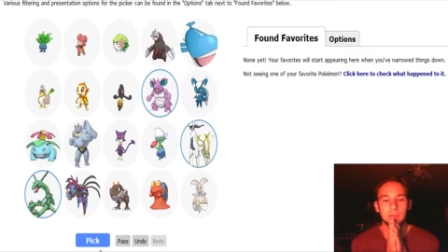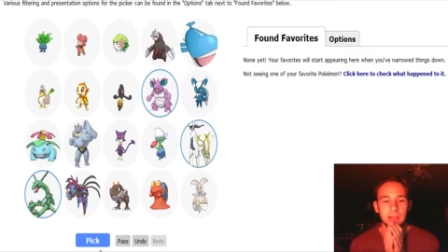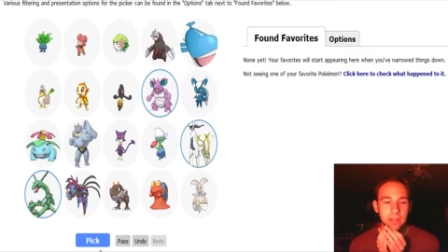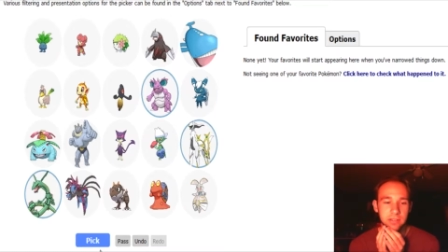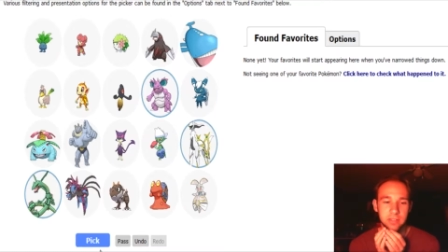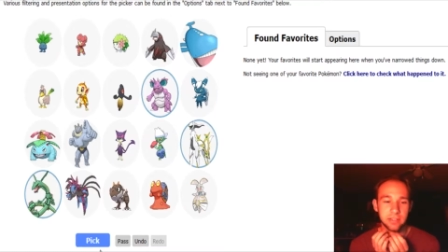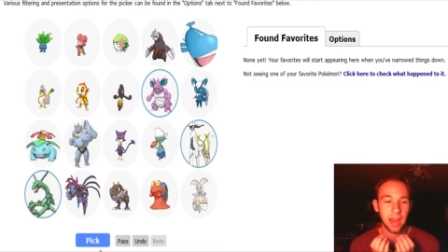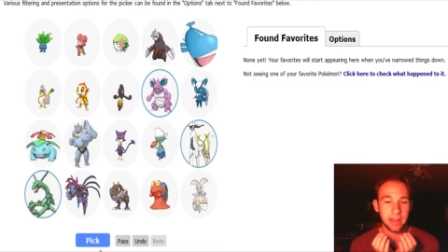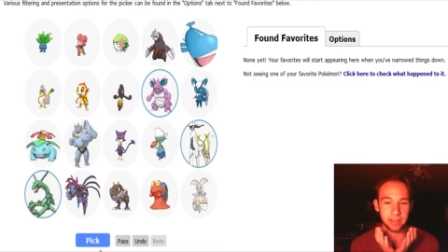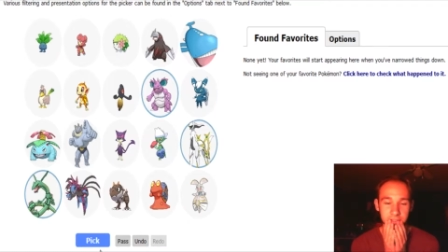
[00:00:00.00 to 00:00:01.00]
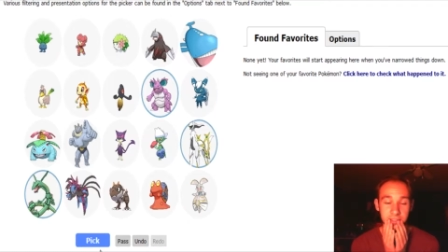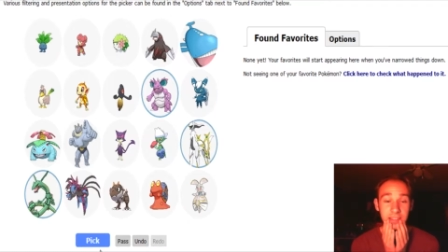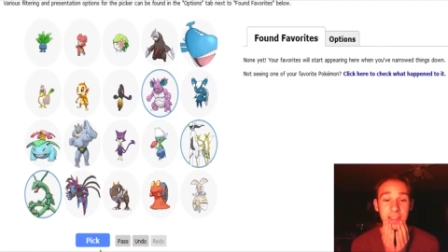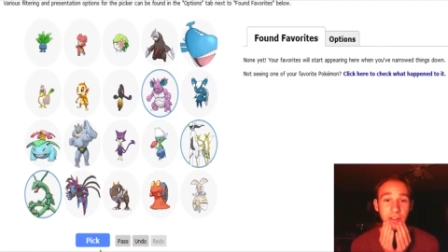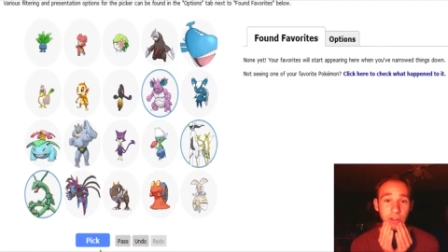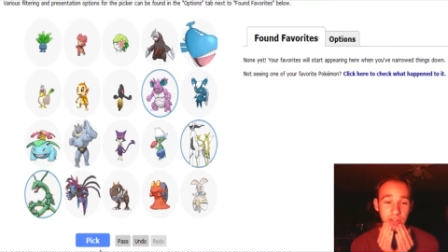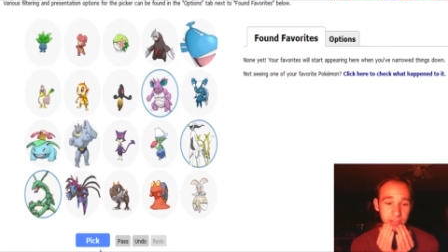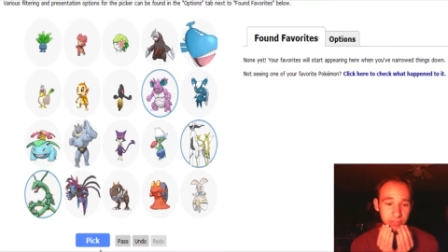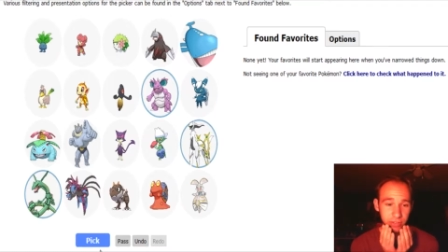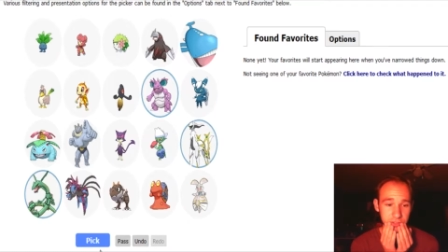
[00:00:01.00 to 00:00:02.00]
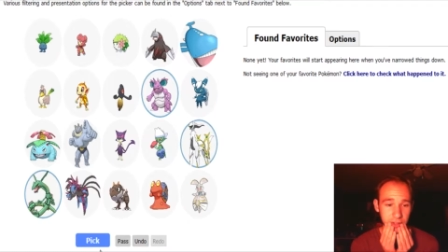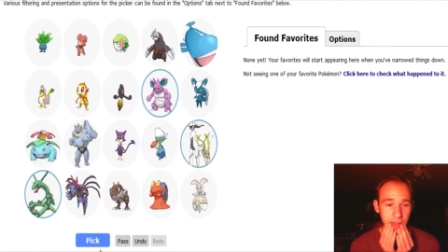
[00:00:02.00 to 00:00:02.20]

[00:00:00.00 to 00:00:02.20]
And see, I didn't see Tyrant at first.